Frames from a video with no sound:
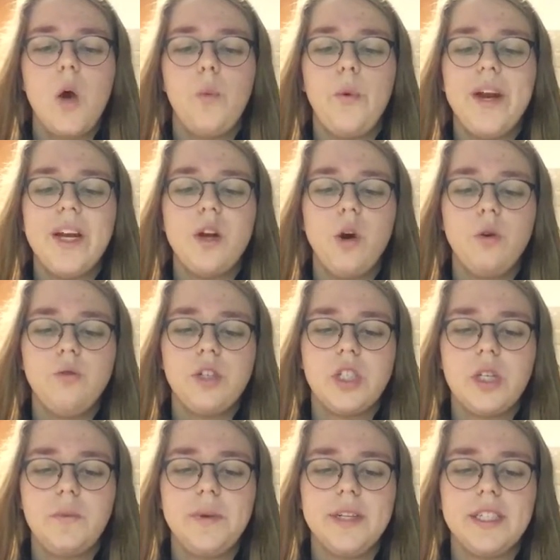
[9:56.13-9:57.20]
We know
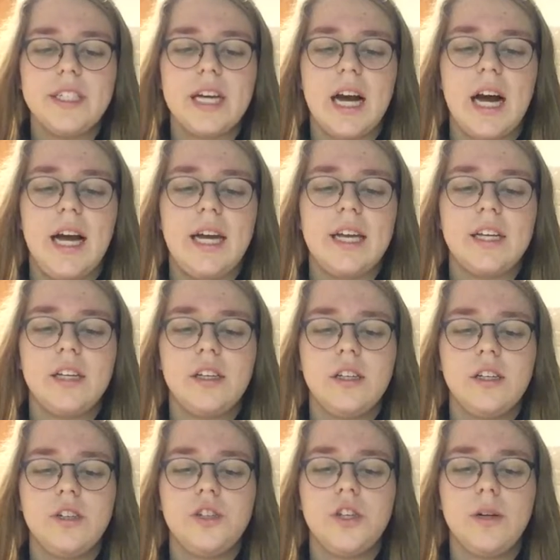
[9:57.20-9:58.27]
she will die,
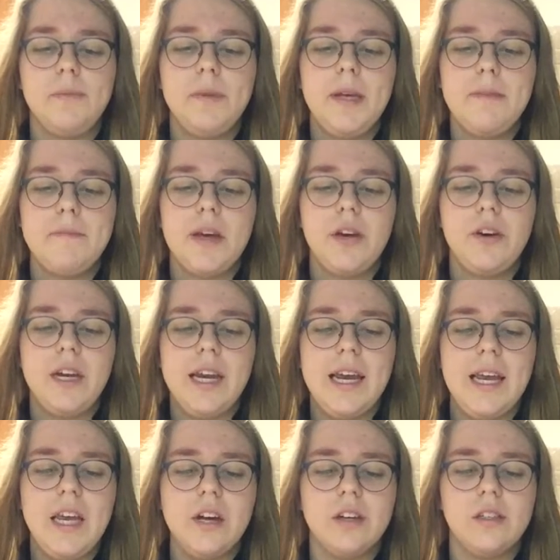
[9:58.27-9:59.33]
she'll be buried
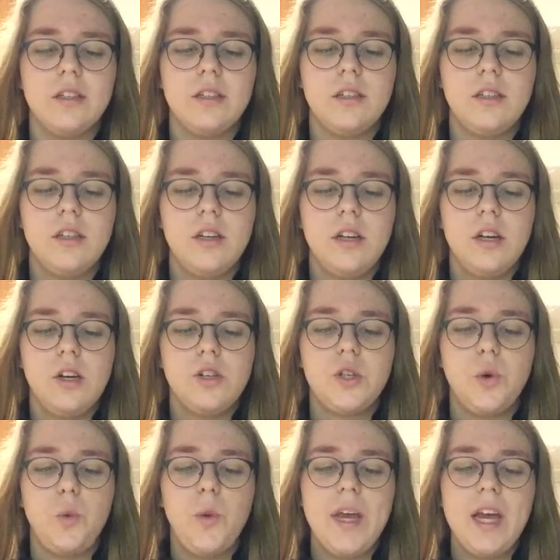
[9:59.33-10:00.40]
here.
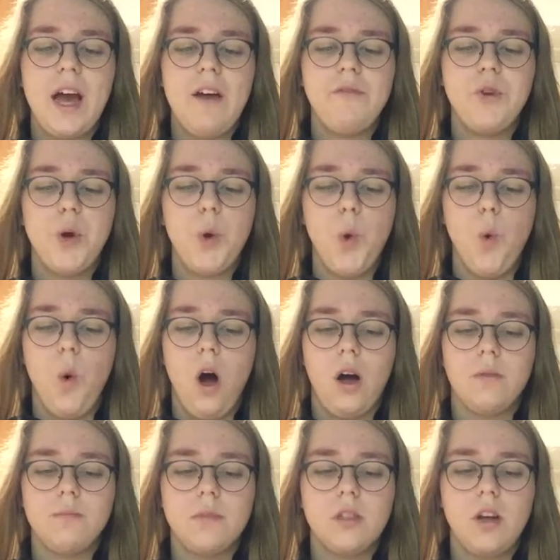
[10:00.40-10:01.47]
So we have no
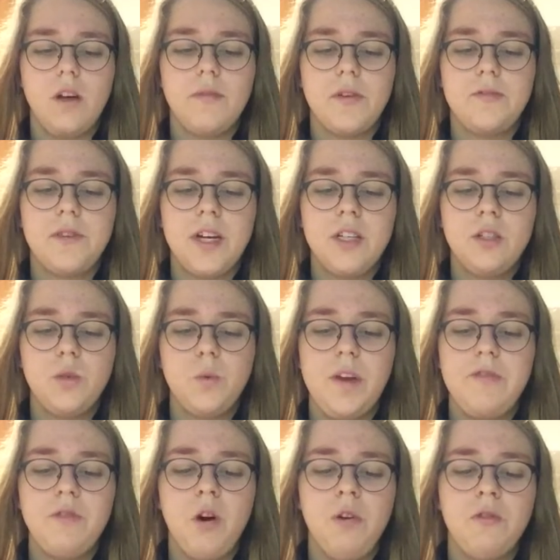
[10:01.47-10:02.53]
qualms, of offense
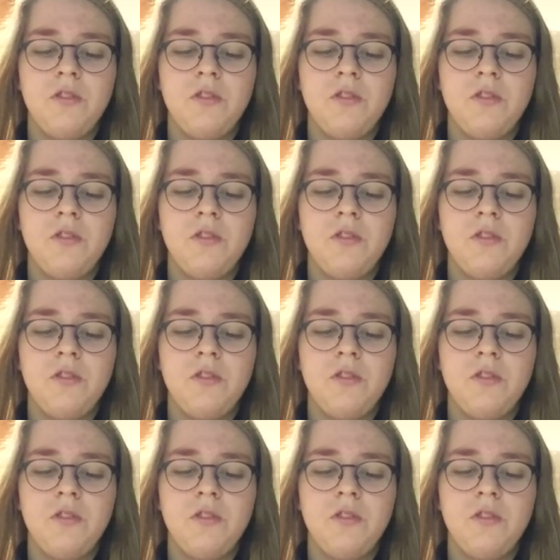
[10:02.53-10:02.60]
we've no